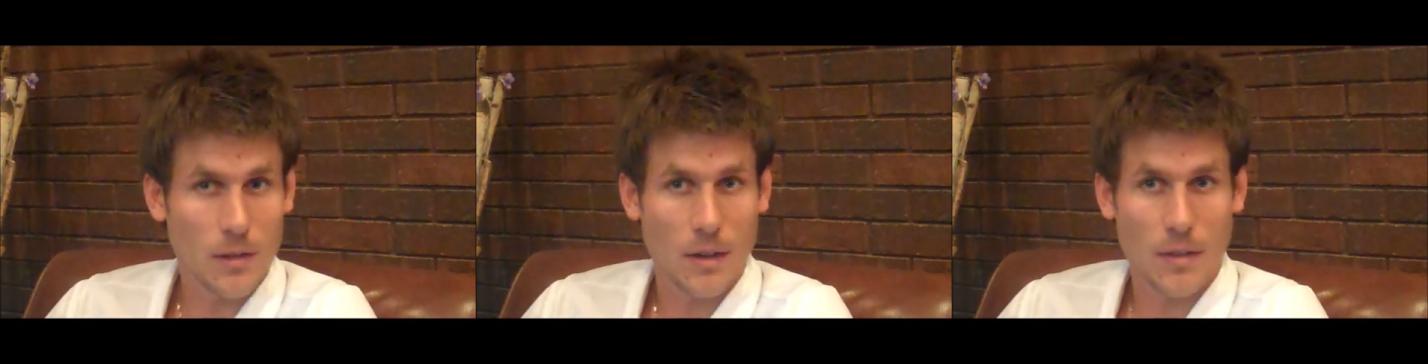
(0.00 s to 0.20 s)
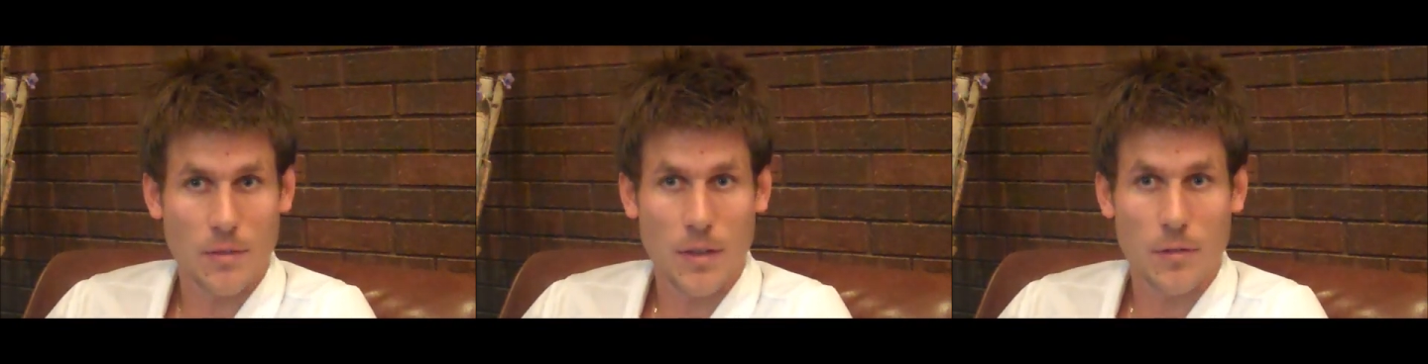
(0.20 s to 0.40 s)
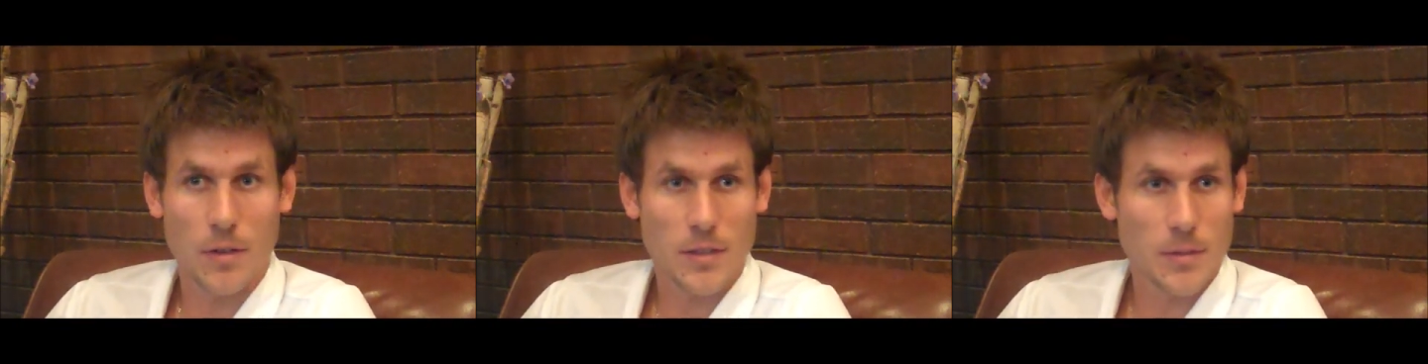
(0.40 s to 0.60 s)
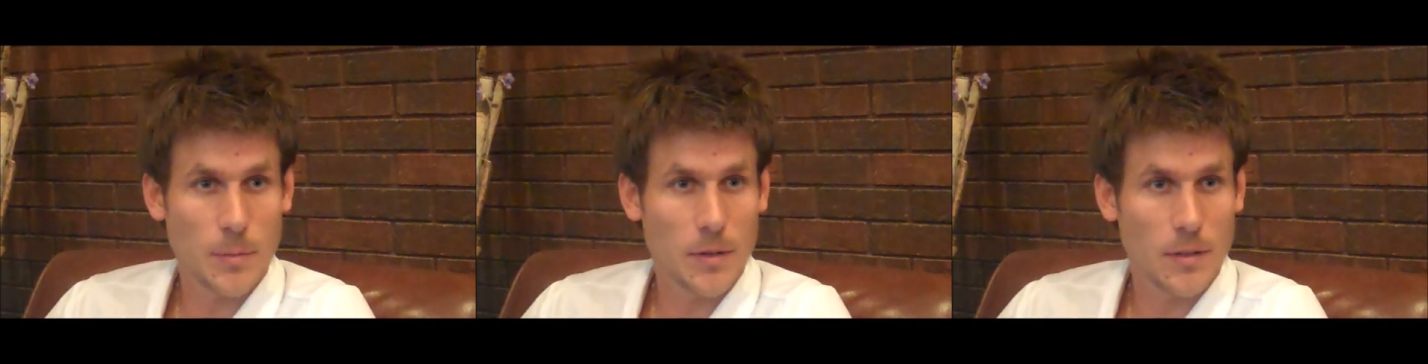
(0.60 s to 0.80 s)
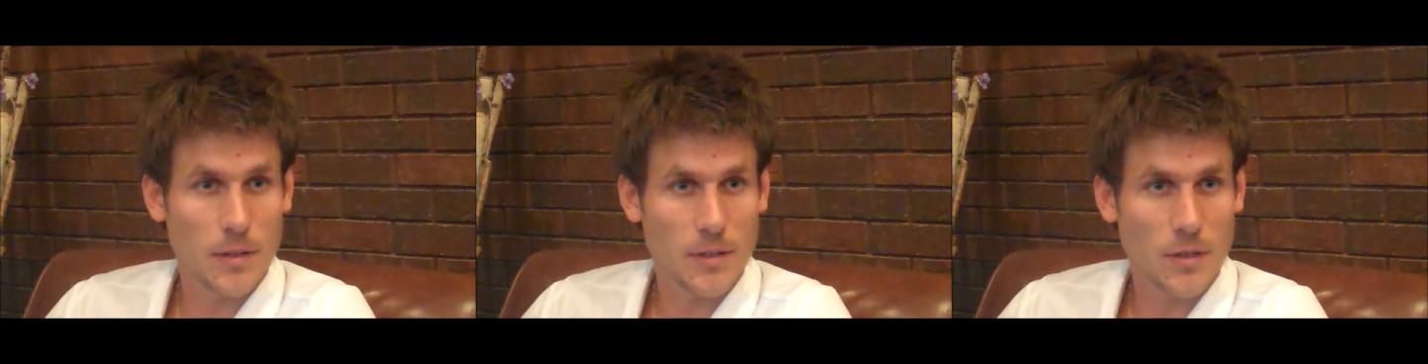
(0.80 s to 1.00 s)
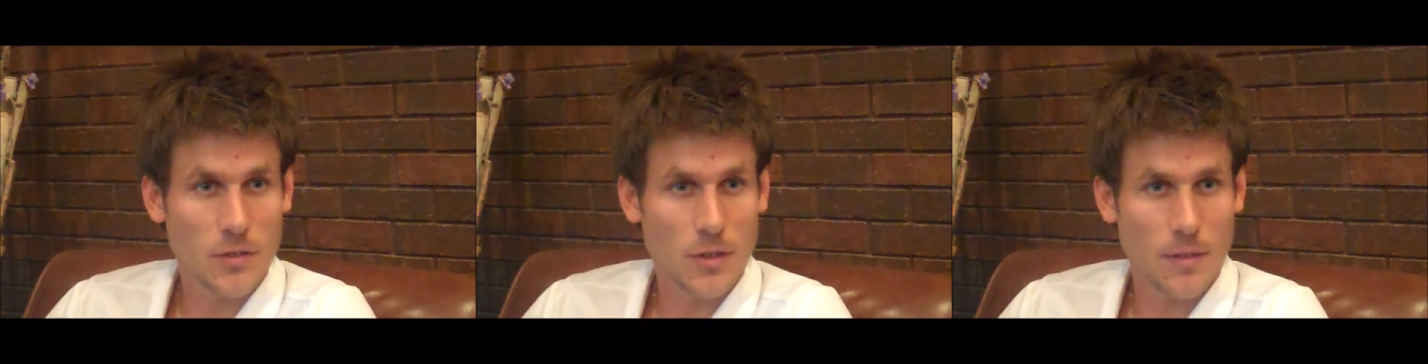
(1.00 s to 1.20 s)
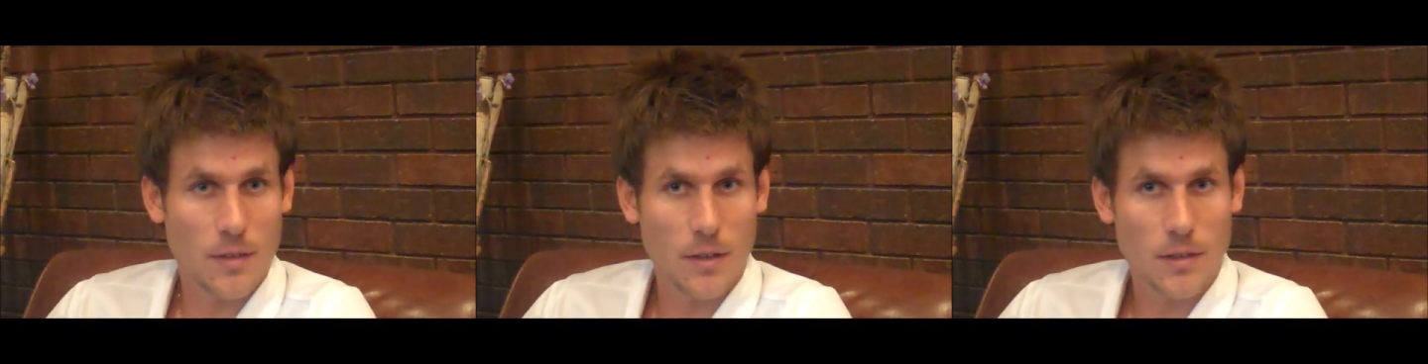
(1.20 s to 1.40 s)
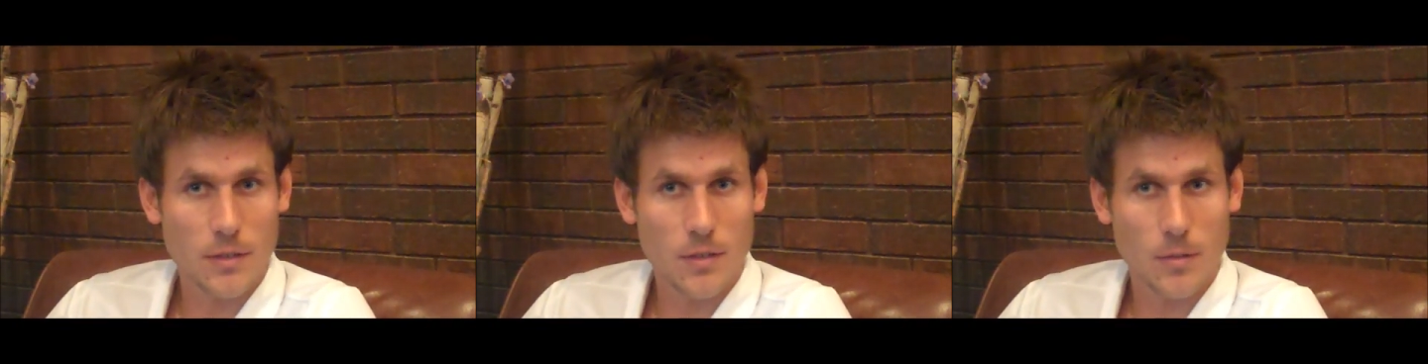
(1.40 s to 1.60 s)
I've never experienced such a
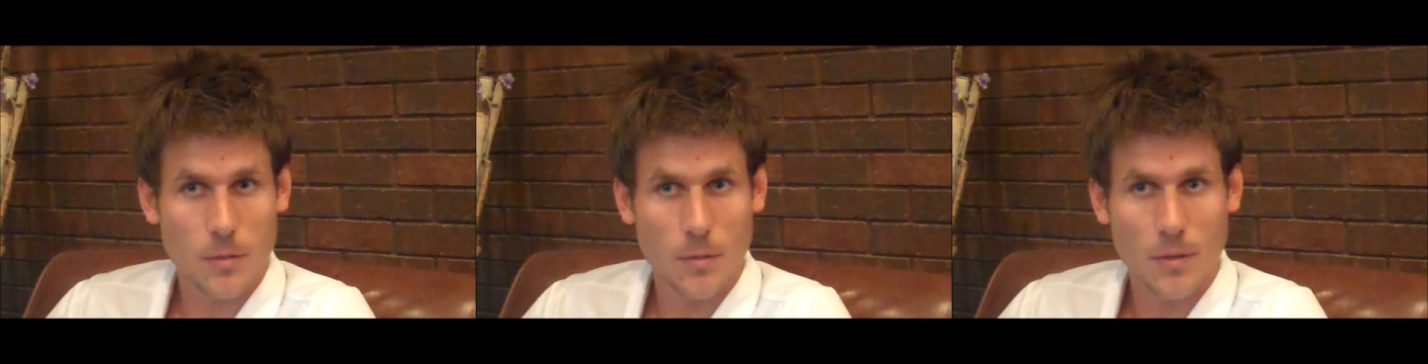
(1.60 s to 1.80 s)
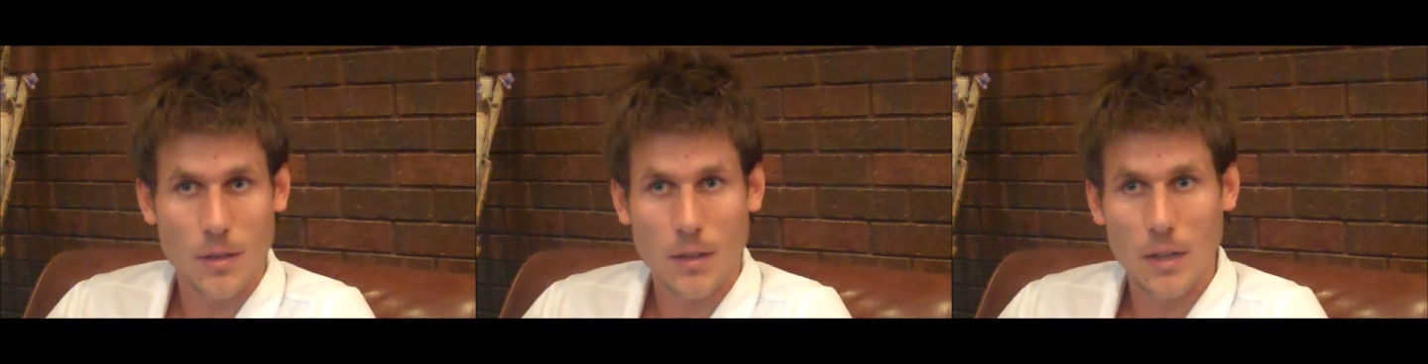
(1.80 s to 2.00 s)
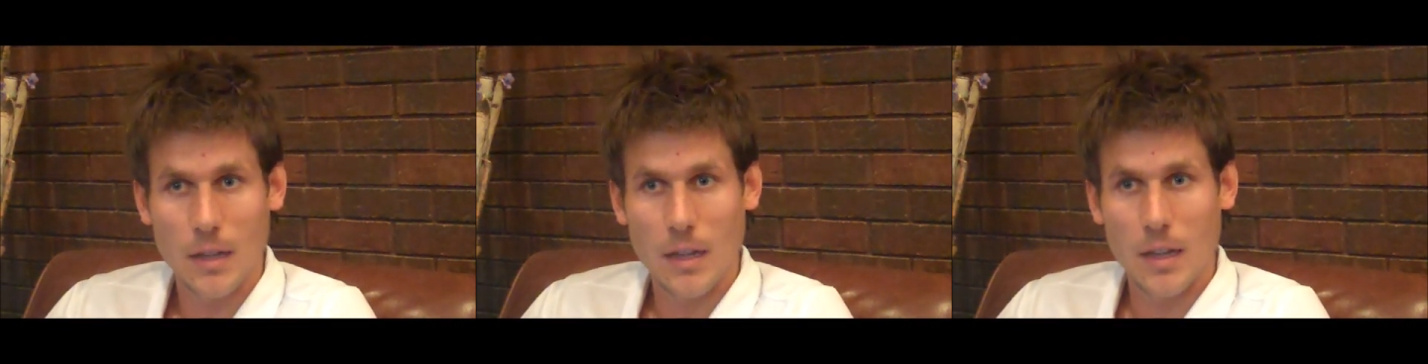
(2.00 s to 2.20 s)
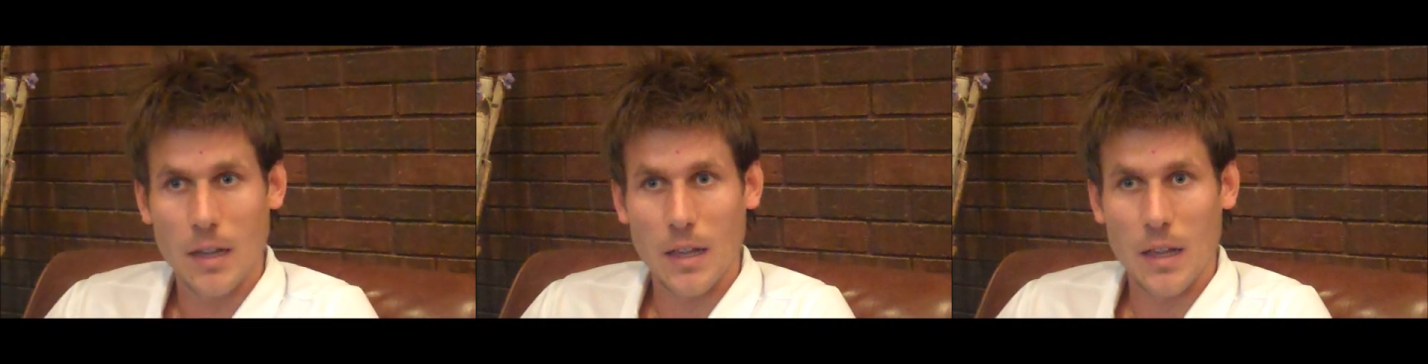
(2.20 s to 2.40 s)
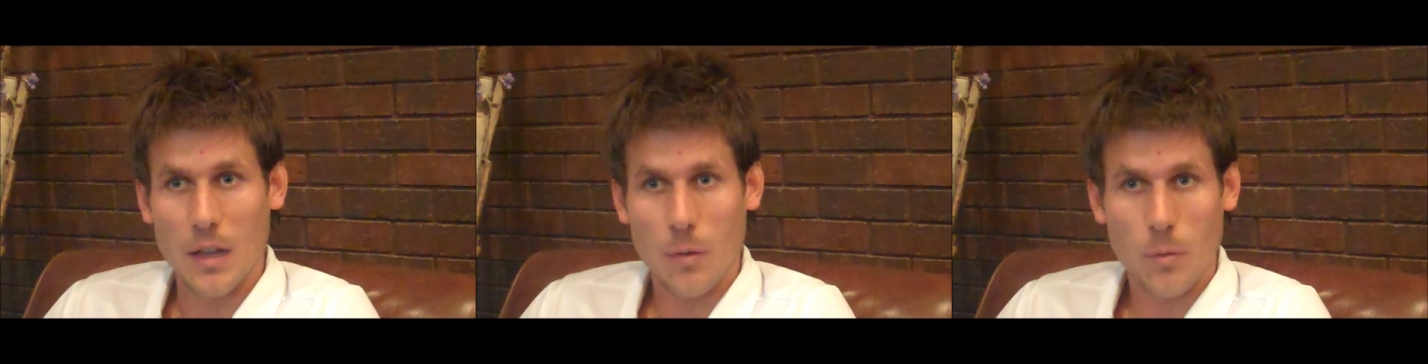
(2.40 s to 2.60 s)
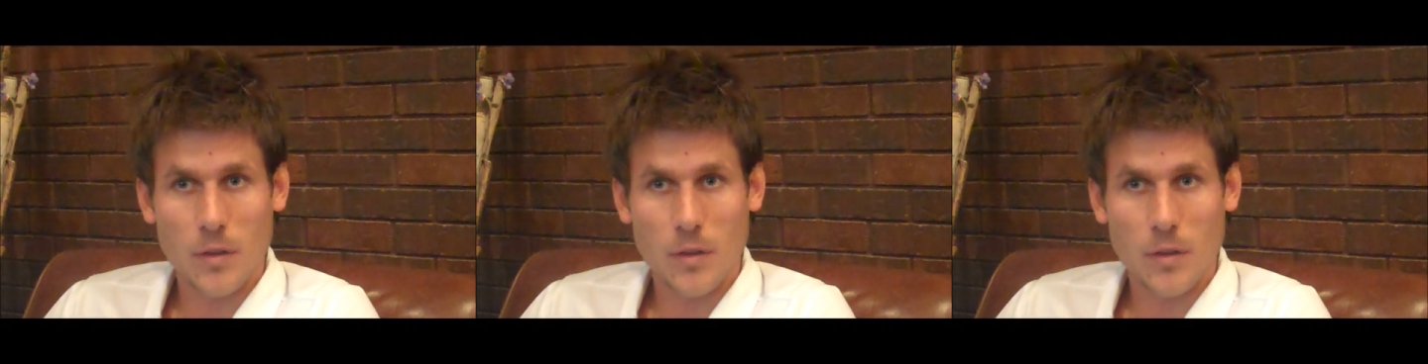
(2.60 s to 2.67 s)
thing, so it